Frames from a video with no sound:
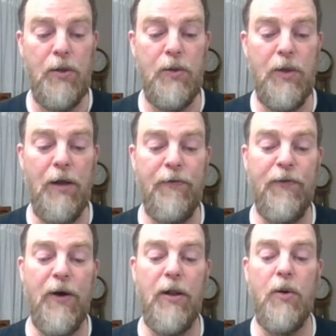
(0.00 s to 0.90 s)
Do not
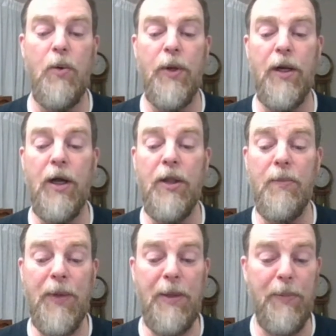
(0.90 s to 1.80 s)
follow what
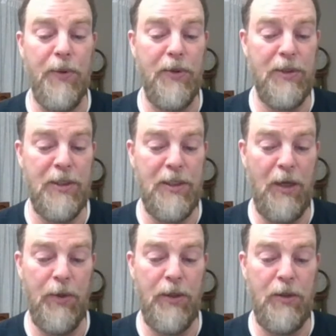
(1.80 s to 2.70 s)
other people say
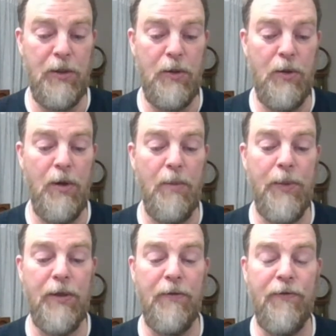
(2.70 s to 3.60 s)
what to do,
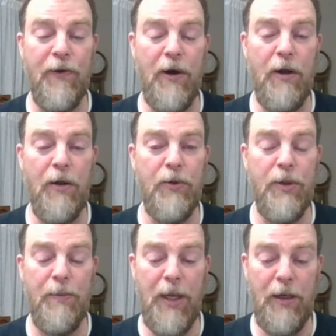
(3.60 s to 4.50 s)
but to follow
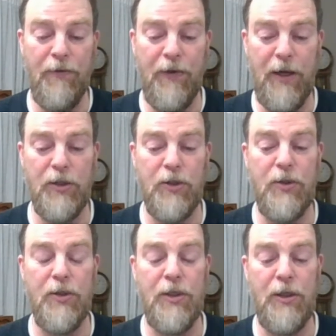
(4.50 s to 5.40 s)
the
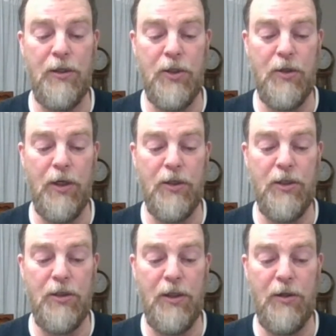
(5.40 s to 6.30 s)
manufacturer's
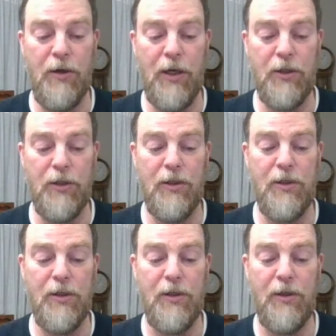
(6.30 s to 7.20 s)
instructions and
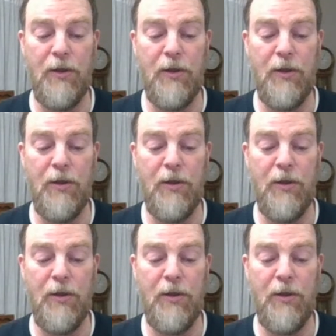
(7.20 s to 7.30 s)
directions.